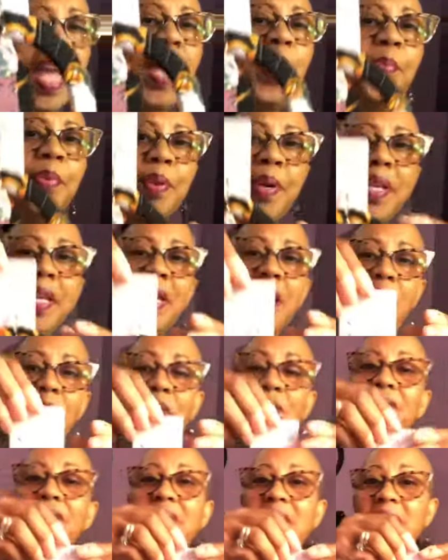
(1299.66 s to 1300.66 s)
put it
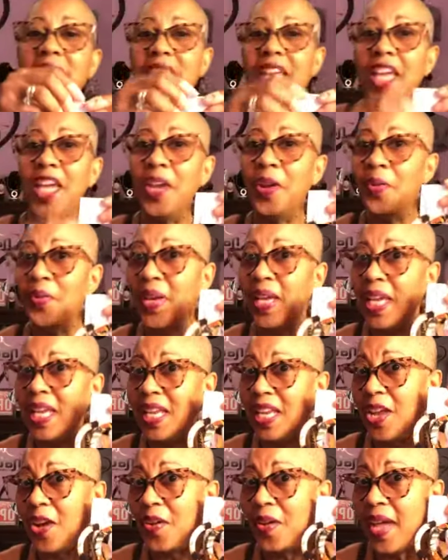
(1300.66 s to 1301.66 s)
on this
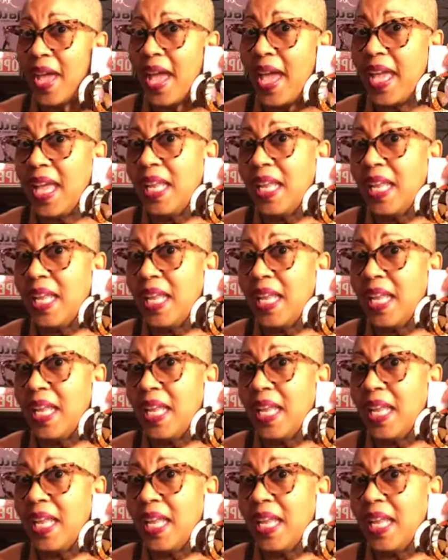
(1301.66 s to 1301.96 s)
earring, okay?